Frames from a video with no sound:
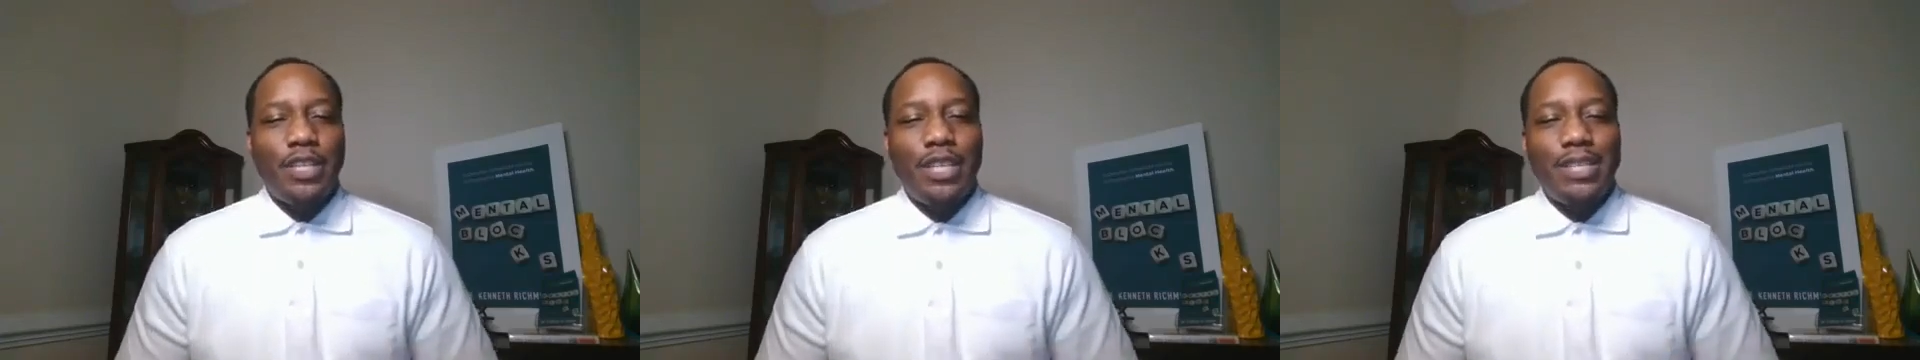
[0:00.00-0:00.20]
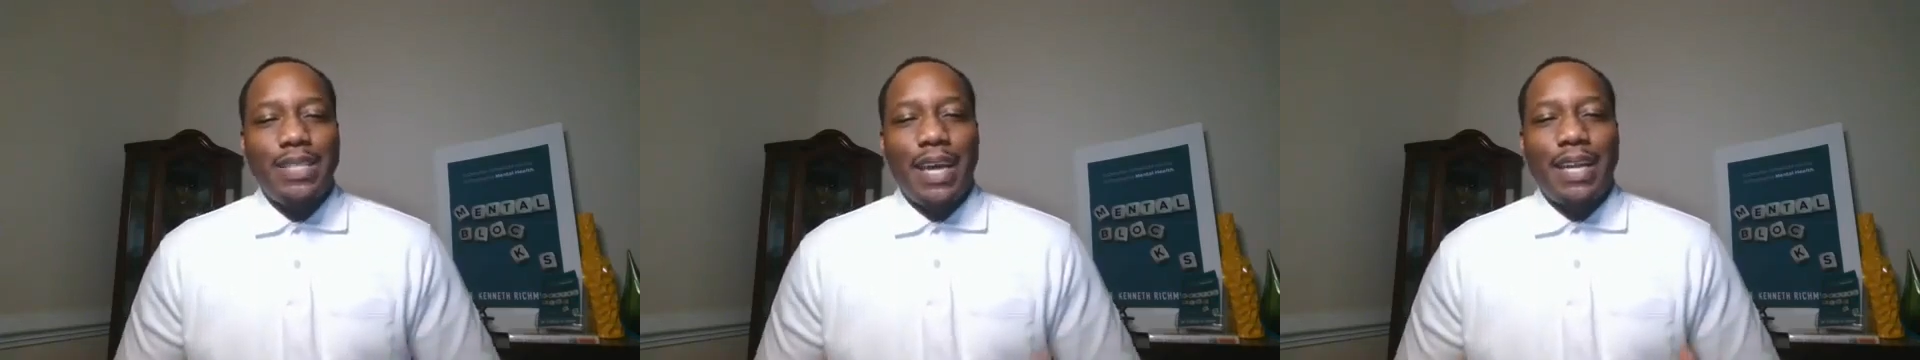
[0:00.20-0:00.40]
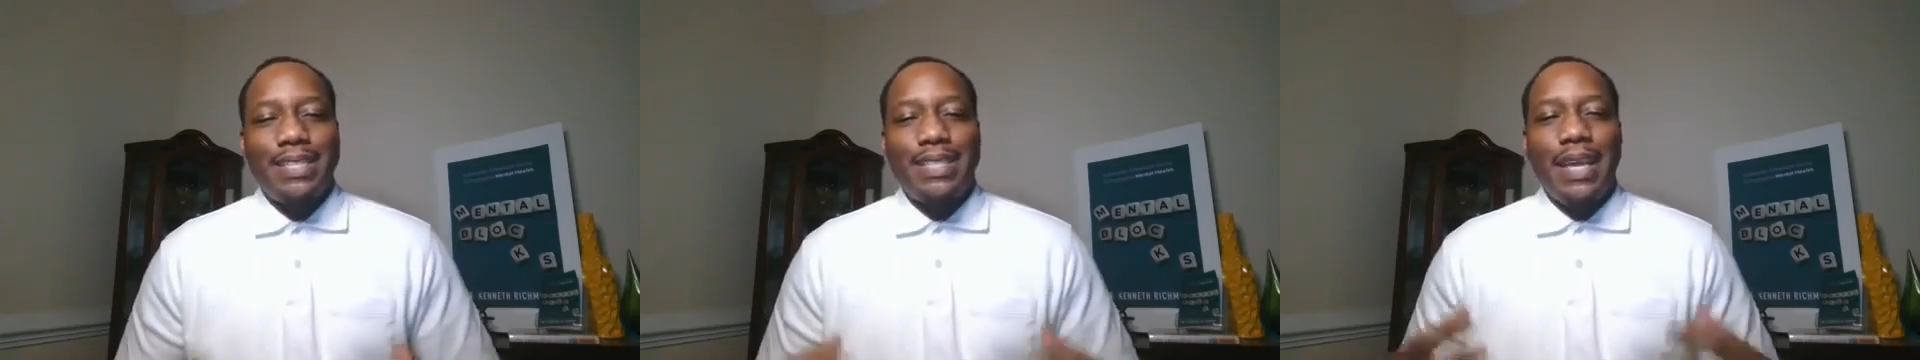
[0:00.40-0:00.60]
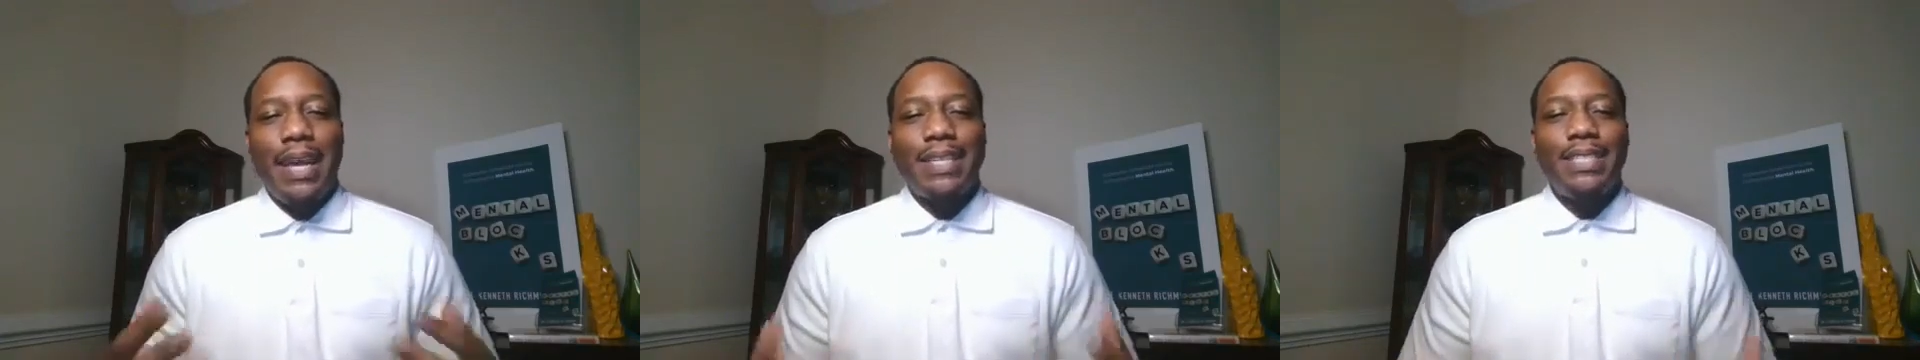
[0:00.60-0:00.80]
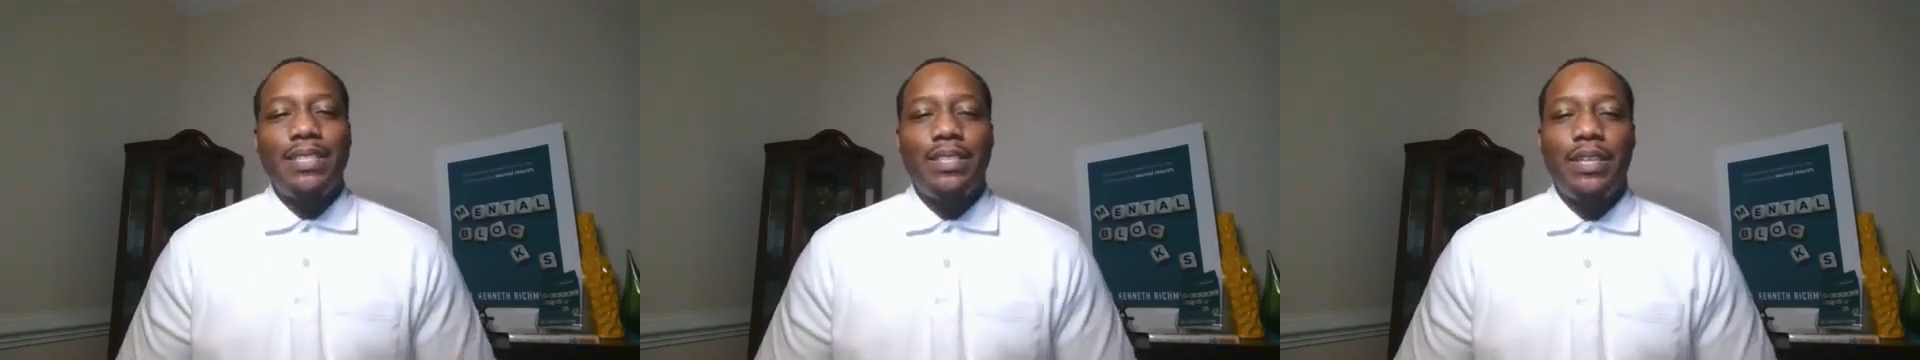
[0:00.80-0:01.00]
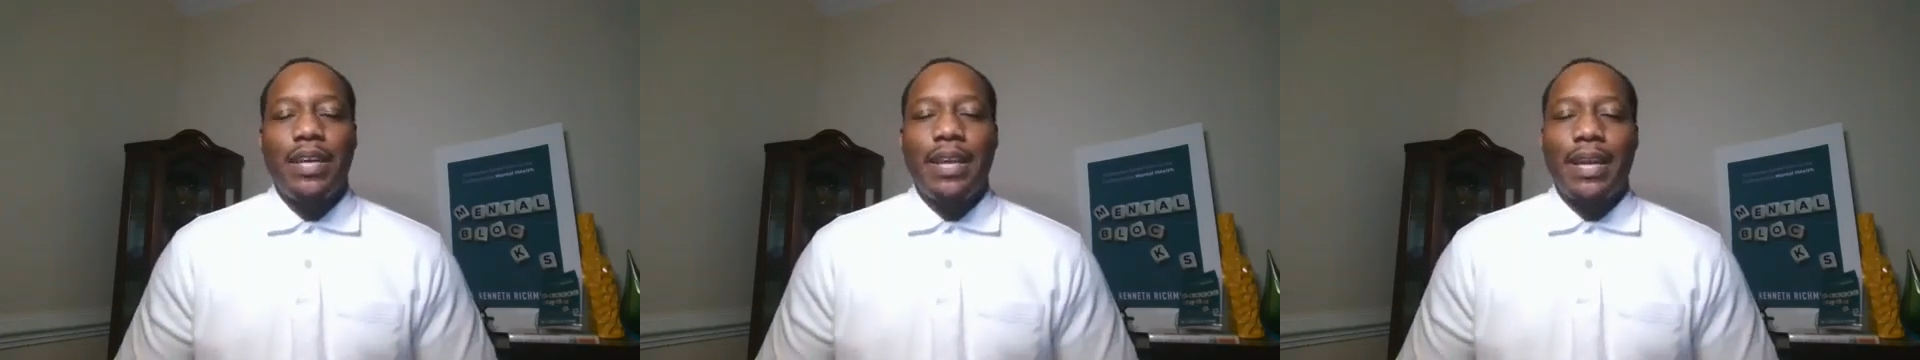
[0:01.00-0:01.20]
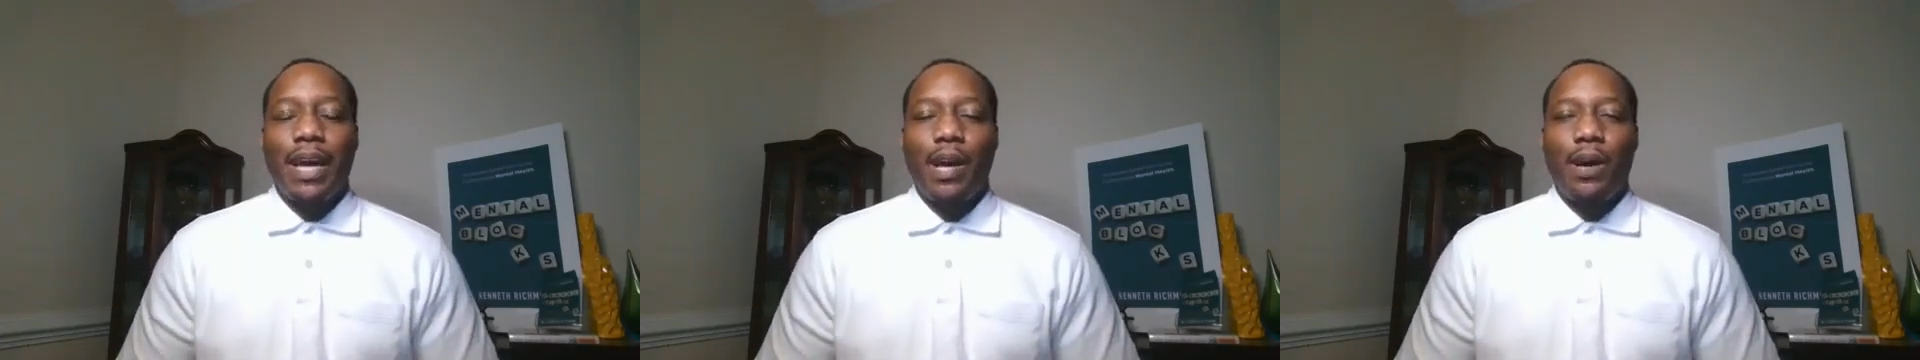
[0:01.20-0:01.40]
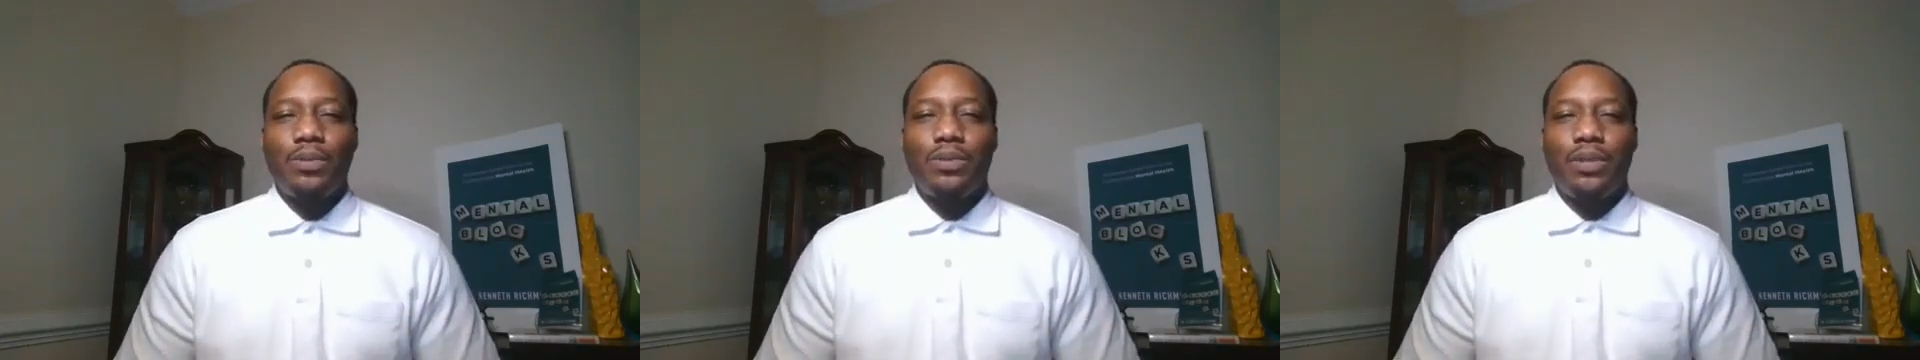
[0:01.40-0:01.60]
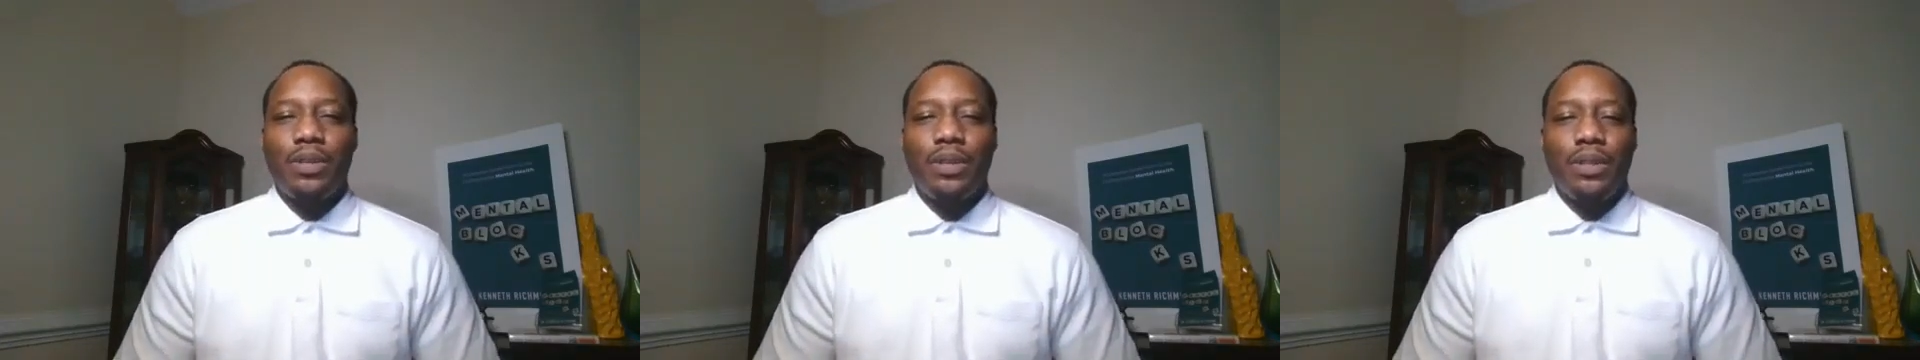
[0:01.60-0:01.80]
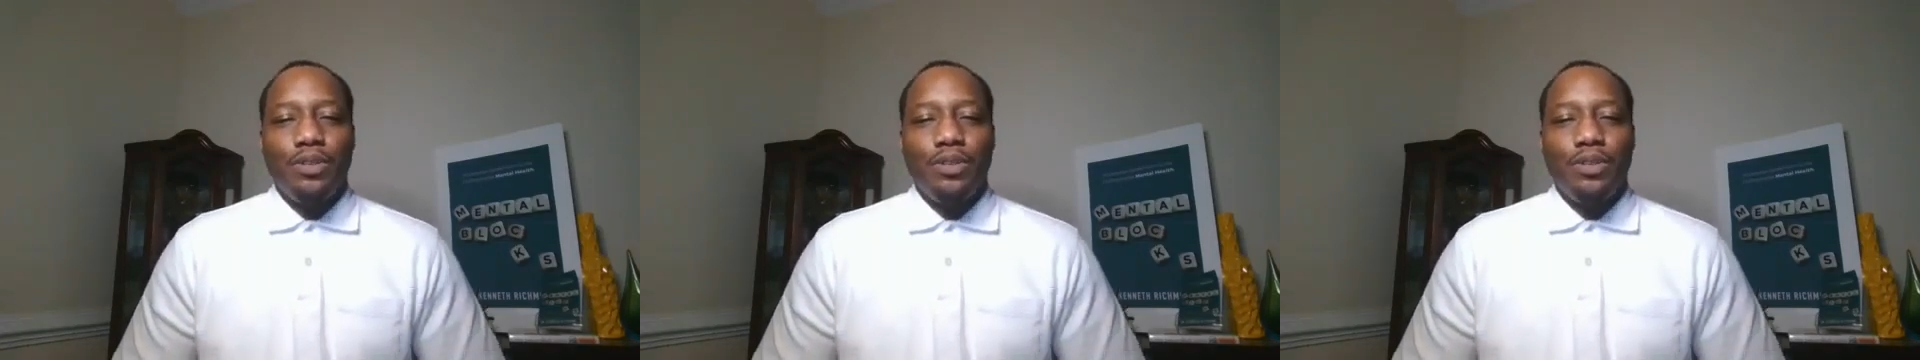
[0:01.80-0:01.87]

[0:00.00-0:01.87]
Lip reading: is that it takes into the account